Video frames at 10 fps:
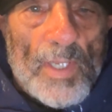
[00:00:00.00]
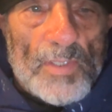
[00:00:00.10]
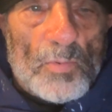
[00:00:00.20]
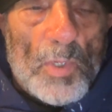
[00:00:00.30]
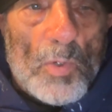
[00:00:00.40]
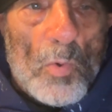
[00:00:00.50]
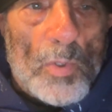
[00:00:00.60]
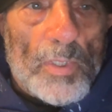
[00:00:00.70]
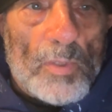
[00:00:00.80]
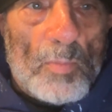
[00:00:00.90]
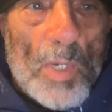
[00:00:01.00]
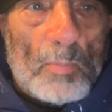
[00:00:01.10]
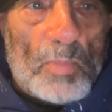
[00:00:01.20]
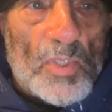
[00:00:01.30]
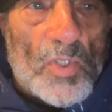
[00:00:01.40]
as recorded by
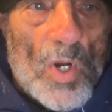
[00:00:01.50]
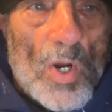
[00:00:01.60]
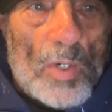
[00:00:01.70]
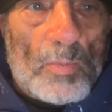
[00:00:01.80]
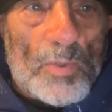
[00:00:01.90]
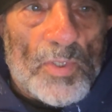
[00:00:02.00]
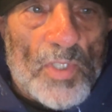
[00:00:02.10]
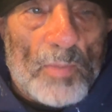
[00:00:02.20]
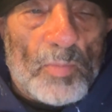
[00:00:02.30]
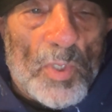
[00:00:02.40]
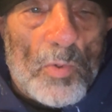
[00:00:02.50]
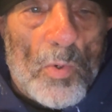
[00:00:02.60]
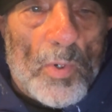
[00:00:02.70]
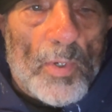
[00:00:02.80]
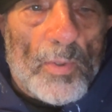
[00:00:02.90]
Psar step
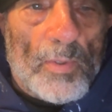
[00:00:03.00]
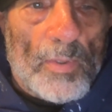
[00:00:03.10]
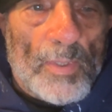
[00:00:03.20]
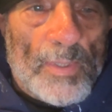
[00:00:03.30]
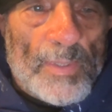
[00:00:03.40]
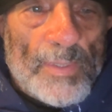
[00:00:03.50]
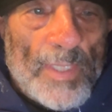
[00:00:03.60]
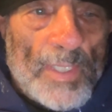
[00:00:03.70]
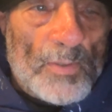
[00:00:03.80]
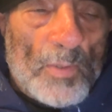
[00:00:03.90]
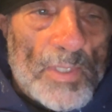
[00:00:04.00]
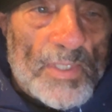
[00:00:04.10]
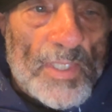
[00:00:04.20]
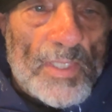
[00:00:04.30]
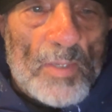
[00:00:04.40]
recorder. And you can
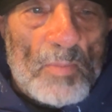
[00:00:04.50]
see the